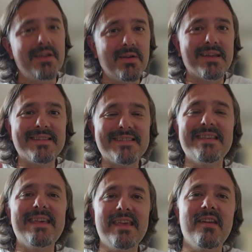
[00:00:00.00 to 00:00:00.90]
You can
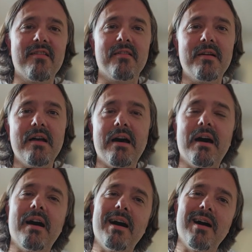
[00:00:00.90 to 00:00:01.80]
see here
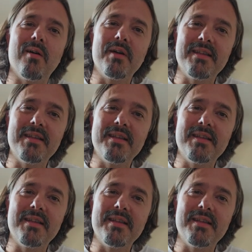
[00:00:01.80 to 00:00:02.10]
how